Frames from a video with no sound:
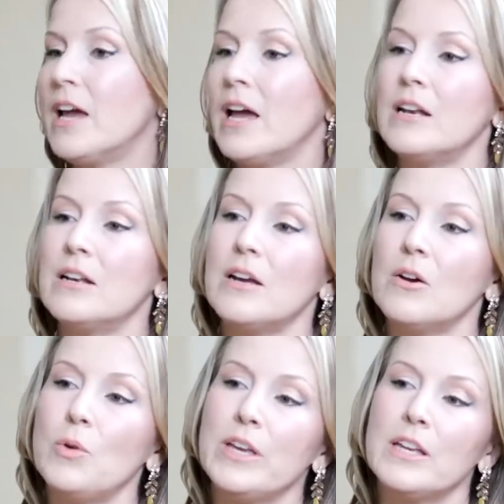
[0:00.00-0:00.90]
And
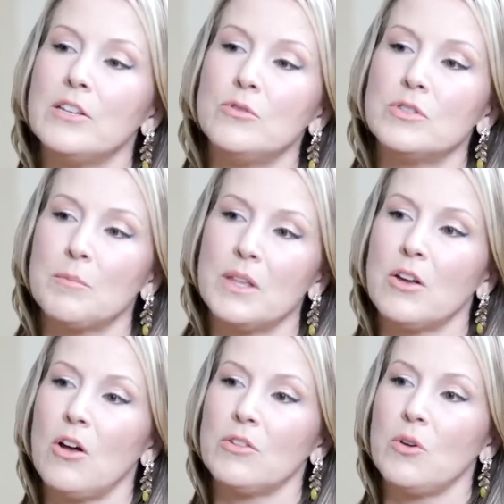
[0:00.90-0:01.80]
we can use something
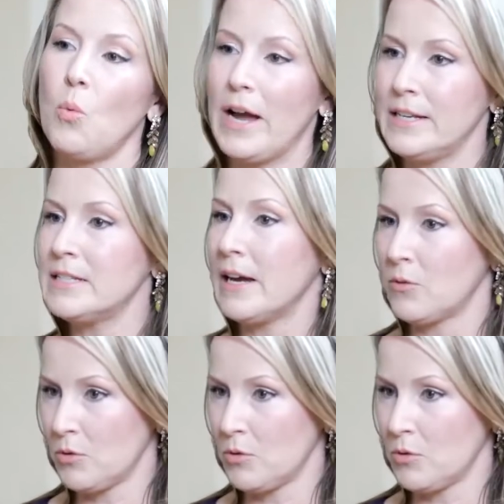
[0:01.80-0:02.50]
called a wind down